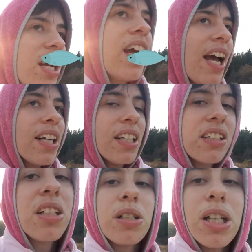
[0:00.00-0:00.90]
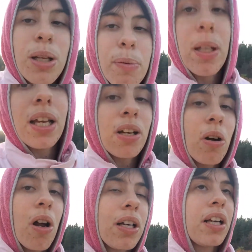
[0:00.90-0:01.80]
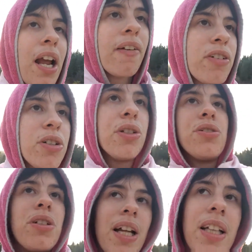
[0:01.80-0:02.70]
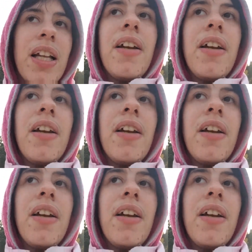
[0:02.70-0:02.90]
And it's a little bit later on in the afternoon, like the